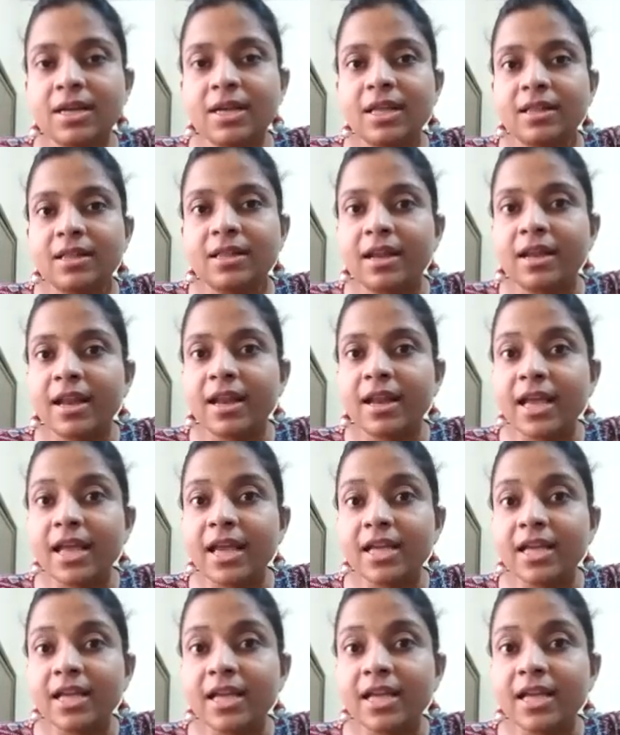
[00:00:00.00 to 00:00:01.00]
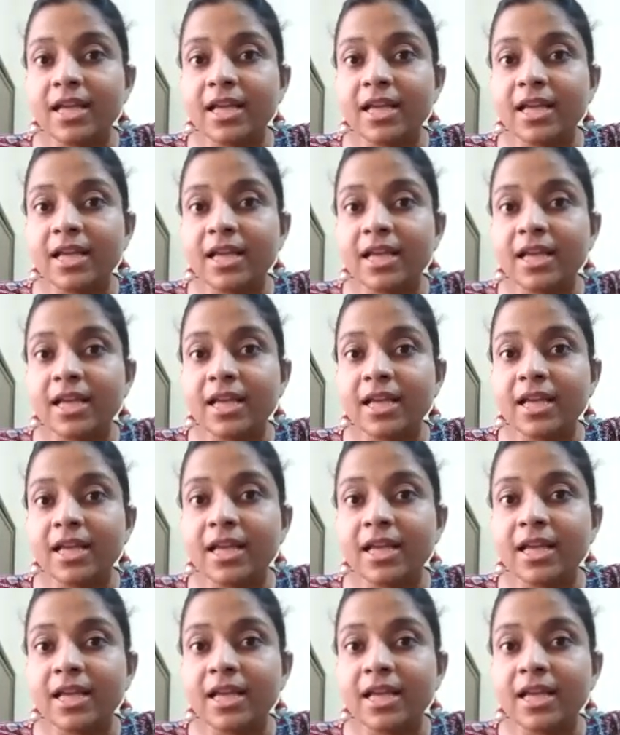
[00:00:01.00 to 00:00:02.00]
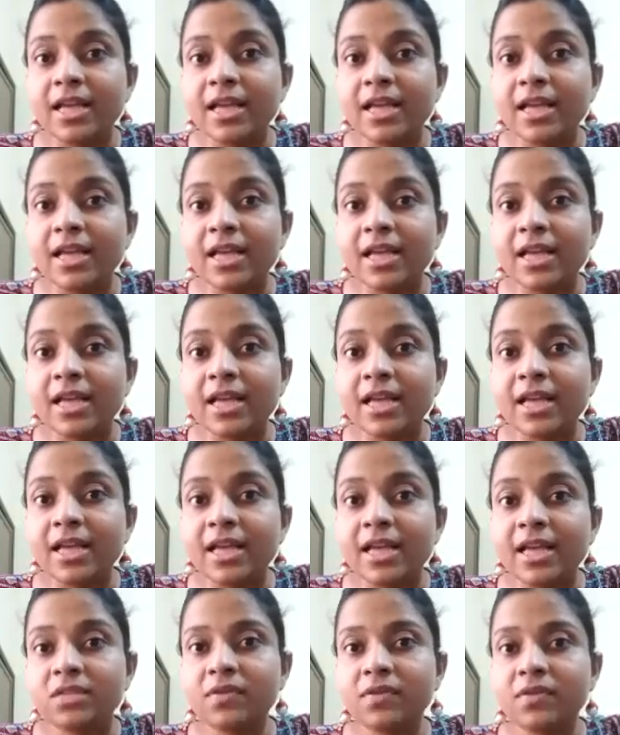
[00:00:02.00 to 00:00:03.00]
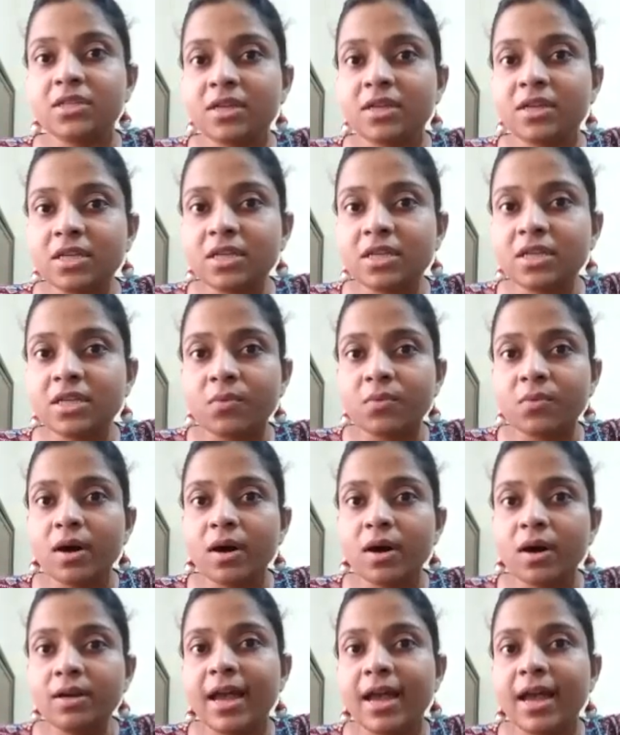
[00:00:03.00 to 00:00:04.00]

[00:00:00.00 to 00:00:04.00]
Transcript: The next feature is what? That different way of thinking